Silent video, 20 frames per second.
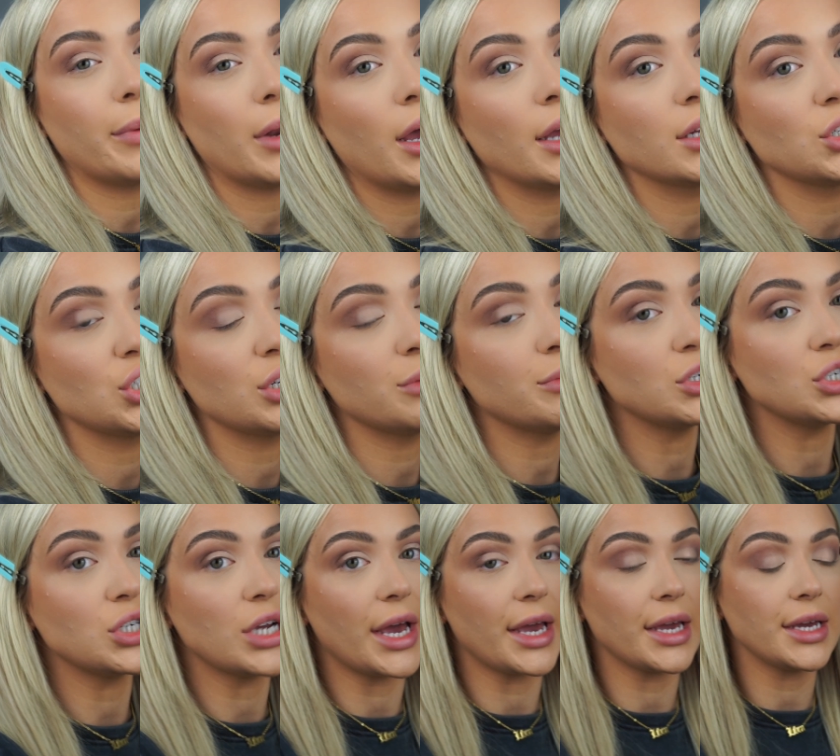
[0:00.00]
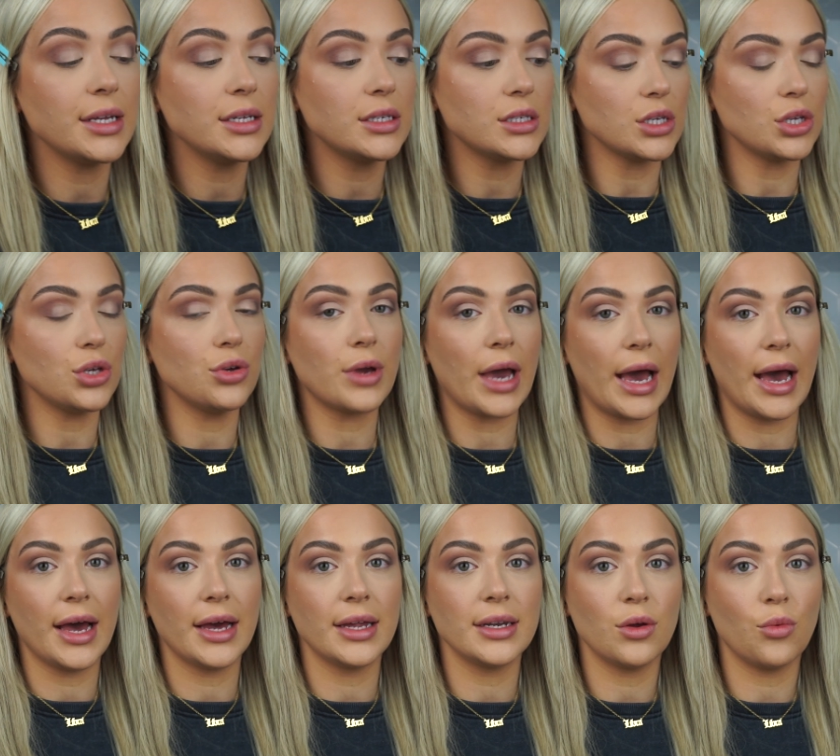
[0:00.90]
applying shimmer shades, you
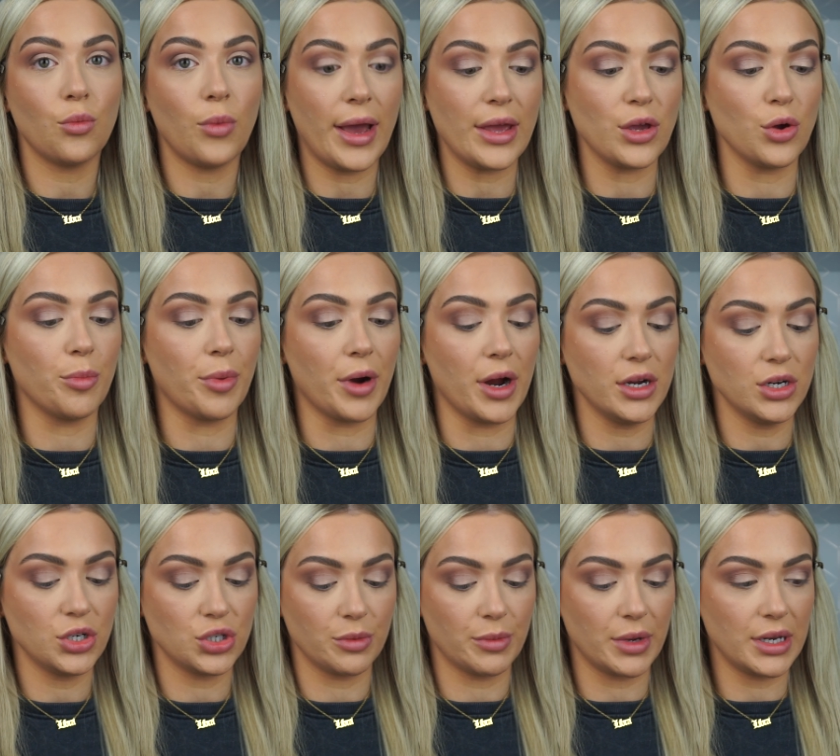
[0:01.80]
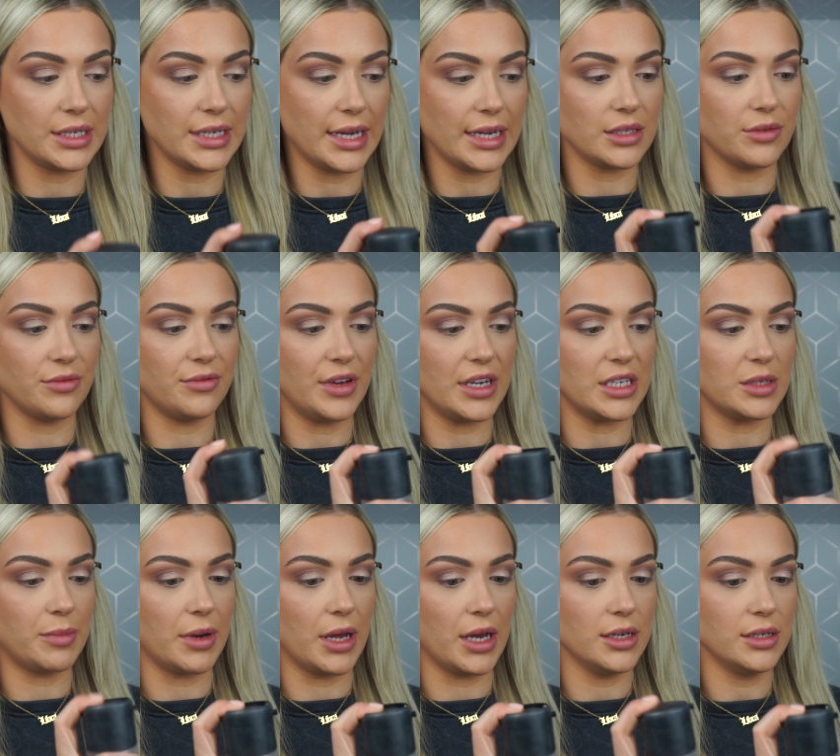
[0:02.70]
can wet your brush. I'm going to take some Fix
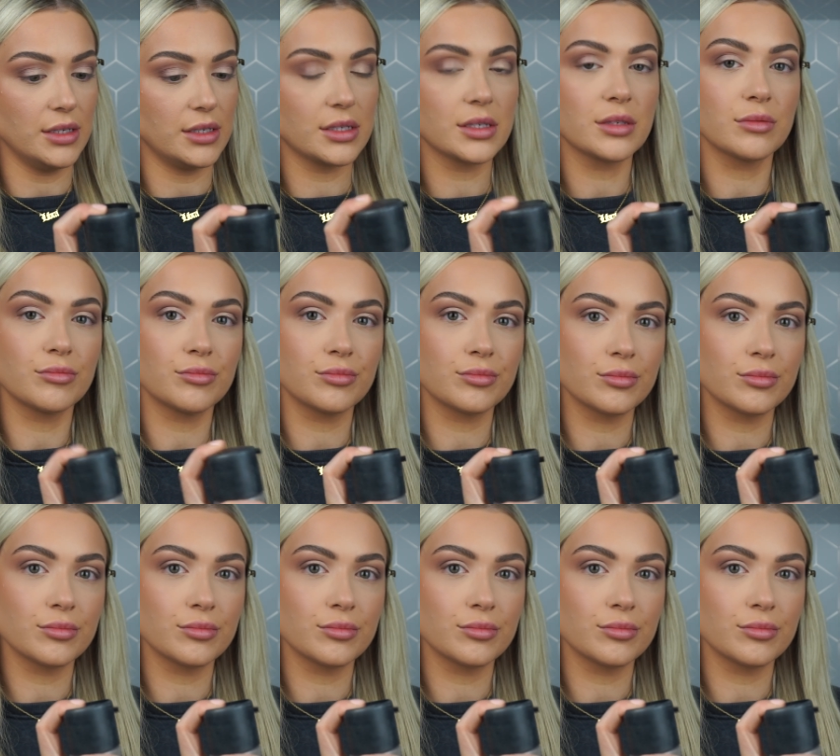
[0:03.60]
Plus